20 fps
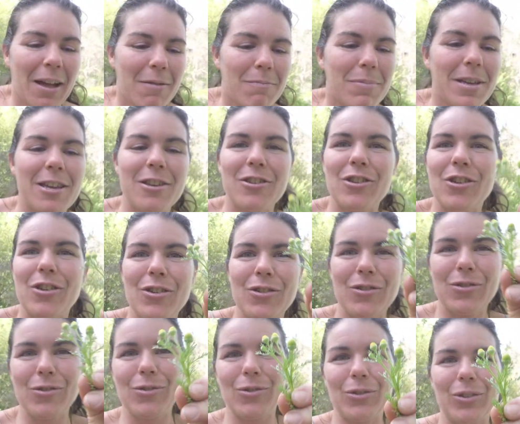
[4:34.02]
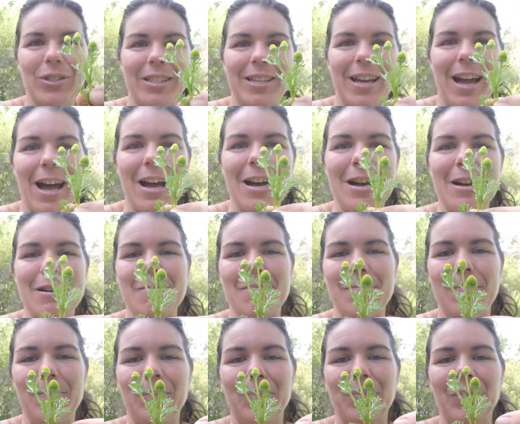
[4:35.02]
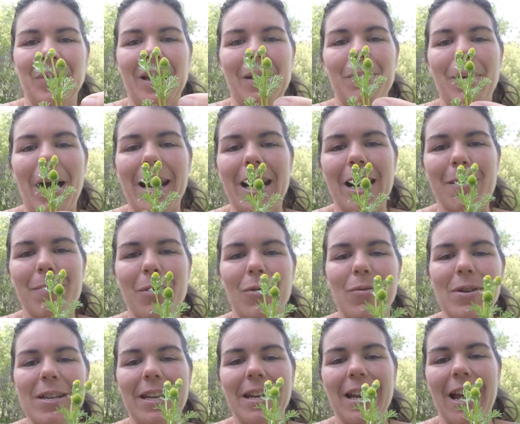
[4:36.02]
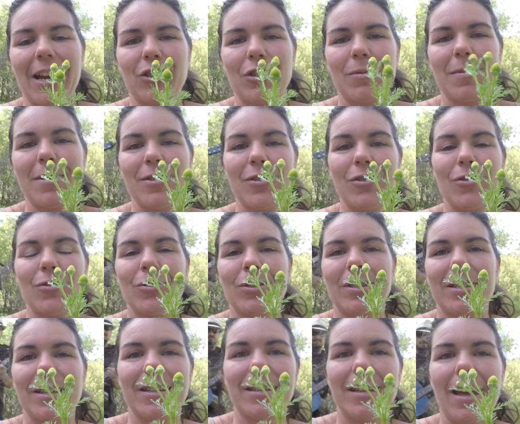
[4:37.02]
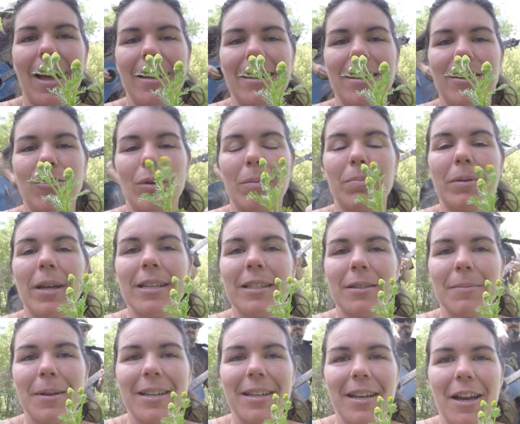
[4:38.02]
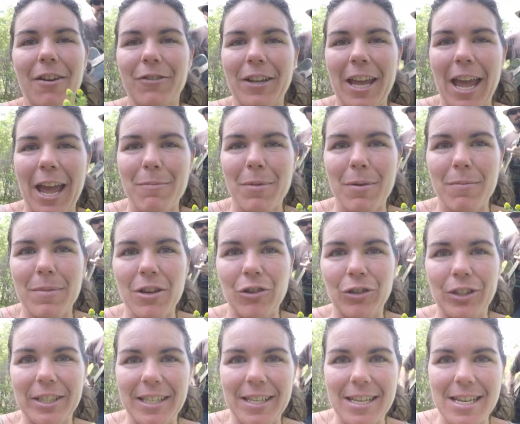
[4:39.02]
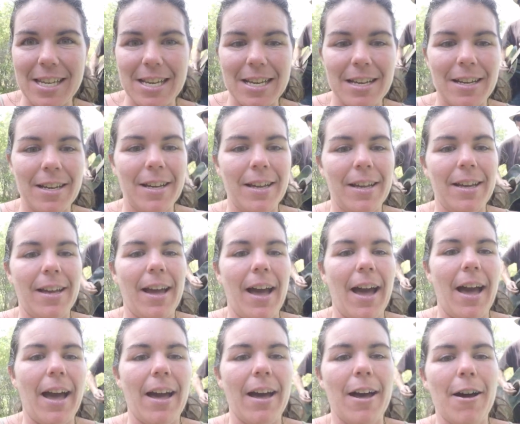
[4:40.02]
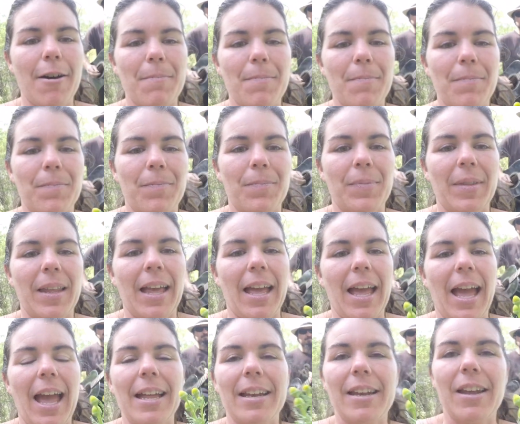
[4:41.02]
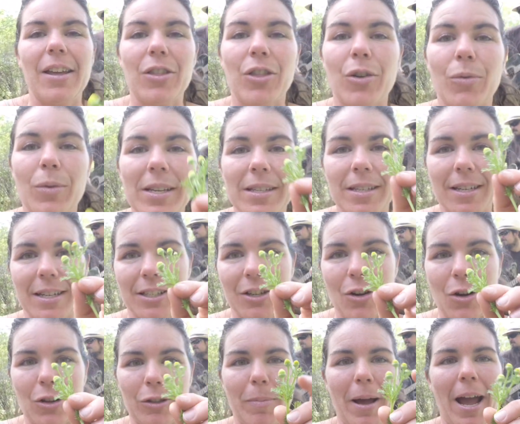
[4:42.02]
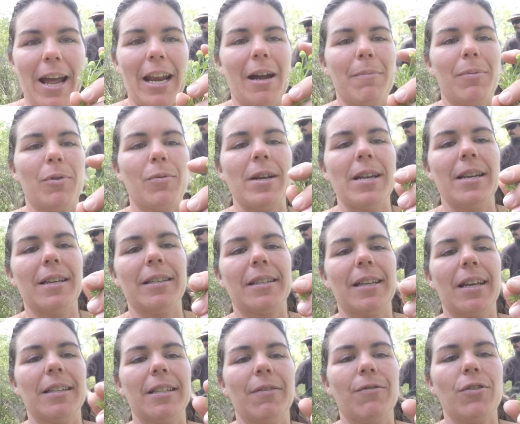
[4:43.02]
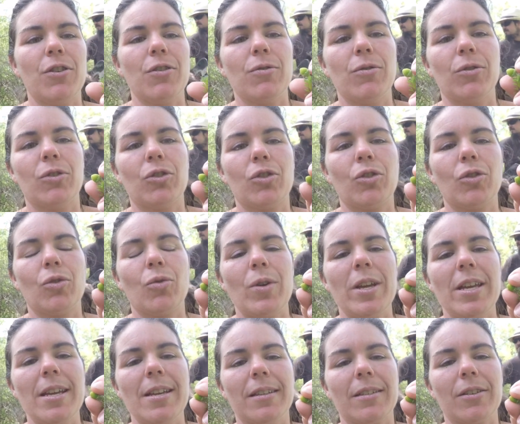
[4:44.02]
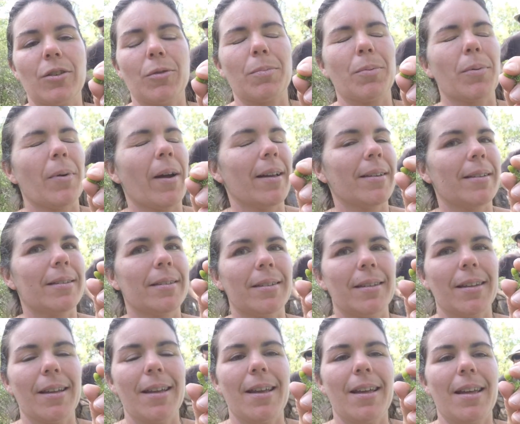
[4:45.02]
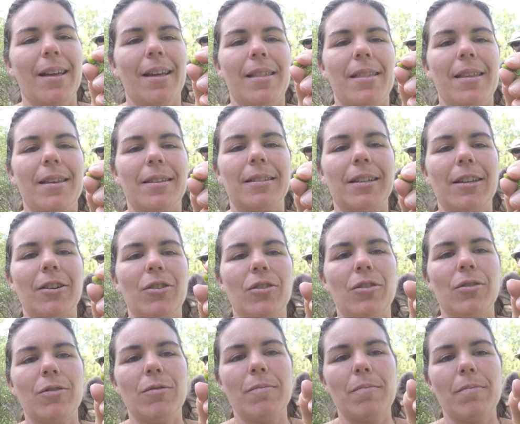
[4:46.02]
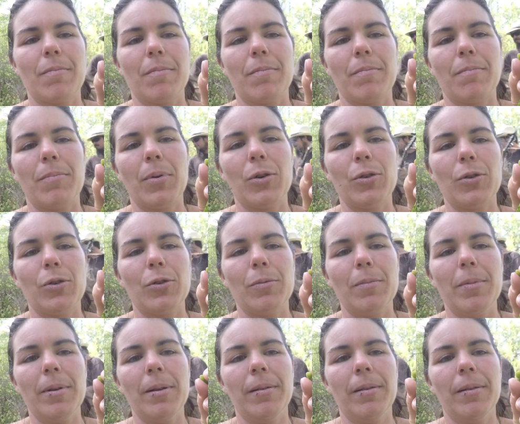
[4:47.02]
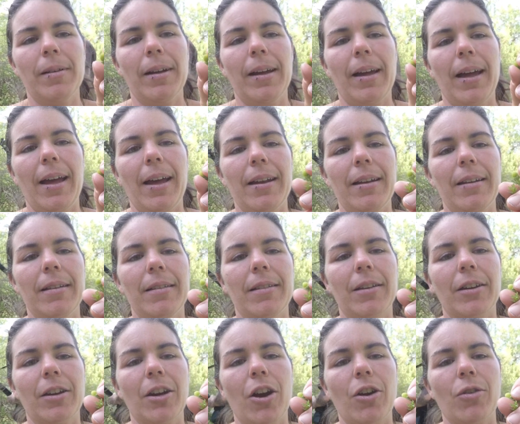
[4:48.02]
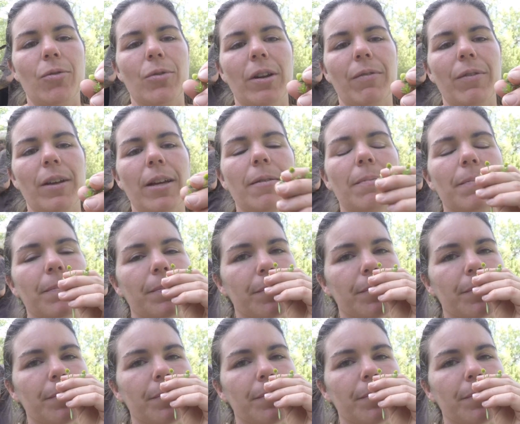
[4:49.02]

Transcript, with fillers: be used. Um, pineapple weed can actually be used in replacement of chamomile tea. Um, and the reason it's called pineapple weed is because if you squeeze or press this little bulb head, the cone of it.